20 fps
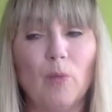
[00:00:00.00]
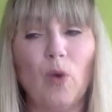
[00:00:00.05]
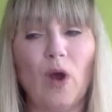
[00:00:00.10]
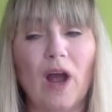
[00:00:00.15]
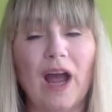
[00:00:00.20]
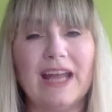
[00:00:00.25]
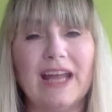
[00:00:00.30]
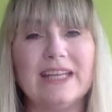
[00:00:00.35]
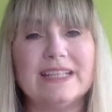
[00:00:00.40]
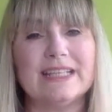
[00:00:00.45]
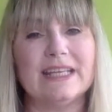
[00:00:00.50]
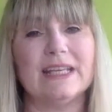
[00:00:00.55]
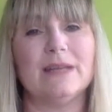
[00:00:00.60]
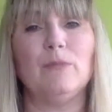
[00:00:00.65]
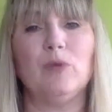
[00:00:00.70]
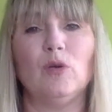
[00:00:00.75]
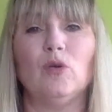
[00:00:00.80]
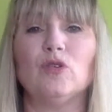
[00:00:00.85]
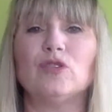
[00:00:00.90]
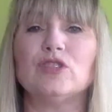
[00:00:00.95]
why is it
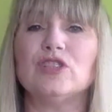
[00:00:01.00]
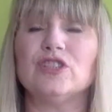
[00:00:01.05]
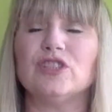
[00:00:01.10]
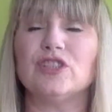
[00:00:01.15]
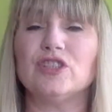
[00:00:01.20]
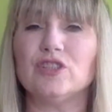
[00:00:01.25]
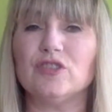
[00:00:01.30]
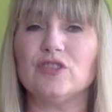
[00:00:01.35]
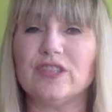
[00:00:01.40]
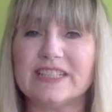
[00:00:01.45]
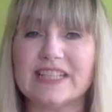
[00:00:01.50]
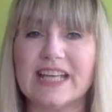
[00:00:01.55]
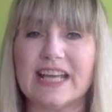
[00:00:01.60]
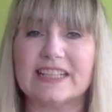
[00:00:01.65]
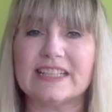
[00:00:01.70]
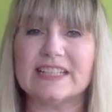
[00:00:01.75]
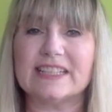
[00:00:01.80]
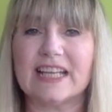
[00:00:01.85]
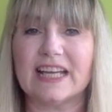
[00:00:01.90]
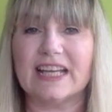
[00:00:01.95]
important to do these
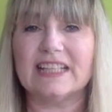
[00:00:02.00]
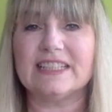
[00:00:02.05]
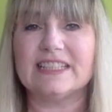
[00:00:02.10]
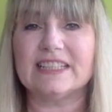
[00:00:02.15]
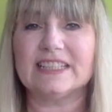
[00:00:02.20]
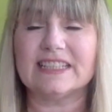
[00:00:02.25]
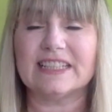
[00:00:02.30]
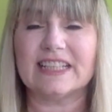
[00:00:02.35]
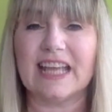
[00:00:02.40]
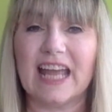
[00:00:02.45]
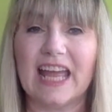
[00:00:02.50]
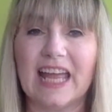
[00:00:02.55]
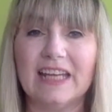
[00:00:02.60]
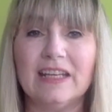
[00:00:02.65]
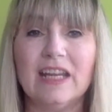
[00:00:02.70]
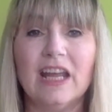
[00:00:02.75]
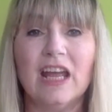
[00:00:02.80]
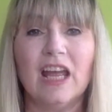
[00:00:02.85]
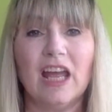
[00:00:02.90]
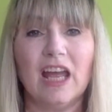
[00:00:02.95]
exercises again?
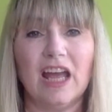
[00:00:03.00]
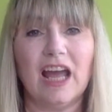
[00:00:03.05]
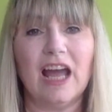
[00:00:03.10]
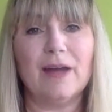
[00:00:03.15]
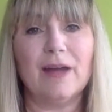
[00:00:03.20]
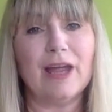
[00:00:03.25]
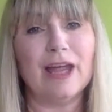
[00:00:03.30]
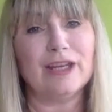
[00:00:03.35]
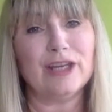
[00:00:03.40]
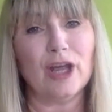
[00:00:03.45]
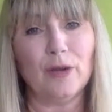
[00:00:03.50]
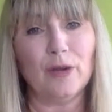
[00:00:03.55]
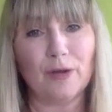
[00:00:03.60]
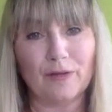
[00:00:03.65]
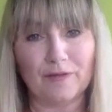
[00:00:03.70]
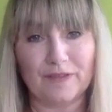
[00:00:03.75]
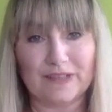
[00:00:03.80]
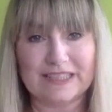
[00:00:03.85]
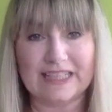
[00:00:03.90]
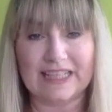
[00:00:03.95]
I know
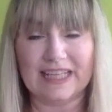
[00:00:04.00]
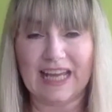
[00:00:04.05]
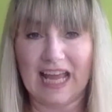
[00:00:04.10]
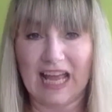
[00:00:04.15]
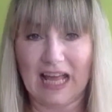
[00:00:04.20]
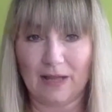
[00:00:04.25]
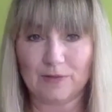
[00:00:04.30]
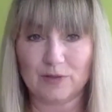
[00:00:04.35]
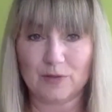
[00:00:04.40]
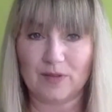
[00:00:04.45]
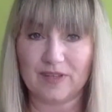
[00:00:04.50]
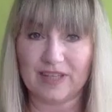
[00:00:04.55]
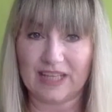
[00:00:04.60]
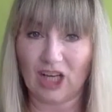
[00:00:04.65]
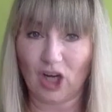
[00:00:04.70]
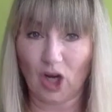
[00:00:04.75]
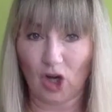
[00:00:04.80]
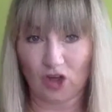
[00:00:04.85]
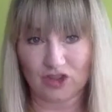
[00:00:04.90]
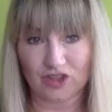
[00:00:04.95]
obviously it helps with
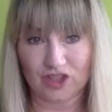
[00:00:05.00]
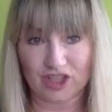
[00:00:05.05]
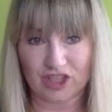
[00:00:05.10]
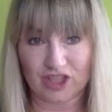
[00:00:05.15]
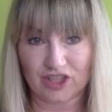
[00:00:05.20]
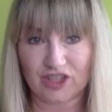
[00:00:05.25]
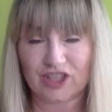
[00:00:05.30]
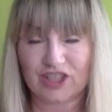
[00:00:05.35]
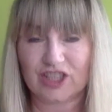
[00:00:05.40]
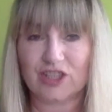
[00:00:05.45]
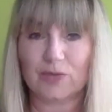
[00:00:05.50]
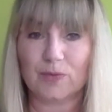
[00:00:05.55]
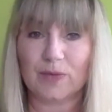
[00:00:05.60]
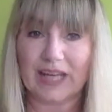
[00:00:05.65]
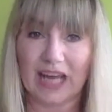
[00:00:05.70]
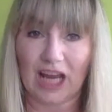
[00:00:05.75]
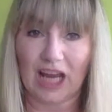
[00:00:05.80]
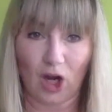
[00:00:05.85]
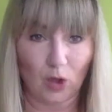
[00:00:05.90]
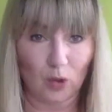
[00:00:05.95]
incontinence as we
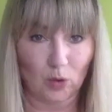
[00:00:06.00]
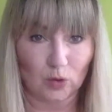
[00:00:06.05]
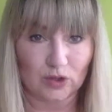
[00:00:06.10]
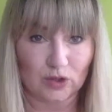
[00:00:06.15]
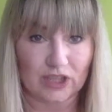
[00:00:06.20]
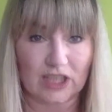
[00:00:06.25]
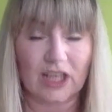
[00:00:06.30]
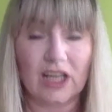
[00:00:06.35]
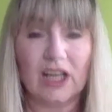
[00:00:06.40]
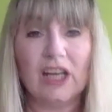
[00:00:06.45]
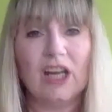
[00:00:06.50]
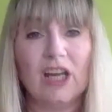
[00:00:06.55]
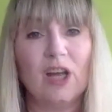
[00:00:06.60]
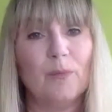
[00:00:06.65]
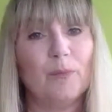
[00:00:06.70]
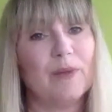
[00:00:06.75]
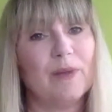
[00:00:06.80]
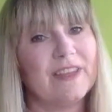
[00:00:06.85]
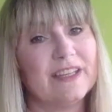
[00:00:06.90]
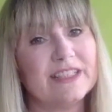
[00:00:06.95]
get older,
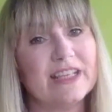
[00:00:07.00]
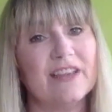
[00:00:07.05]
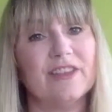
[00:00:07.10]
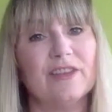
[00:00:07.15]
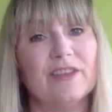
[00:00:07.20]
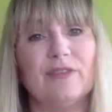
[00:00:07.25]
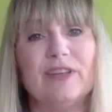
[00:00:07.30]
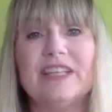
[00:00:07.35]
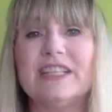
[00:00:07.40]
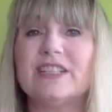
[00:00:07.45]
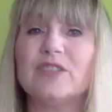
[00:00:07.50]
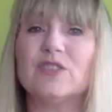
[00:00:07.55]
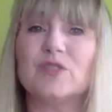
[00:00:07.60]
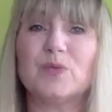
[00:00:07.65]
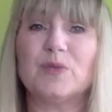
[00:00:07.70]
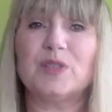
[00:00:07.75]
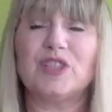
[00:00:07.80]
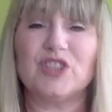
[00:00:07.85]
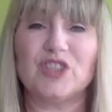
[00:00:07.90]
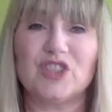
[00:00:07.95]
but there's other reasons
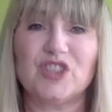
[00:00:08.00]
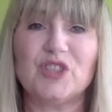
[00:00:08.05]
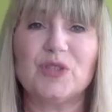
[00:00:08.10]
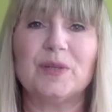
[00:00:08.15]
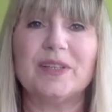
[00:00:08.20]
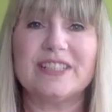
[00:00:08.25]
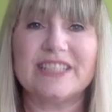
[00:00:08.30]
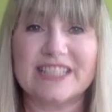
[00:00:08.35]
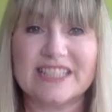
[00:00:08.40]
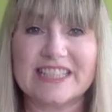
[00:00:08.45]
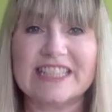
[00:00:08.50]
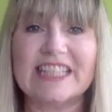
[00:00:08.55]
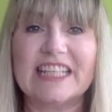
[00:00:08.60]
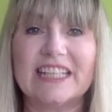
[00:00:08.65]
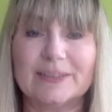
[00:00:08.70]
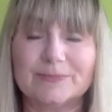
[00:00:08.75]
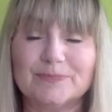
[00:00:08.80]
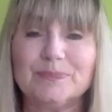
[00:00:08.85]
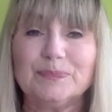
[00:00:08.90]
we should do it, isn't it?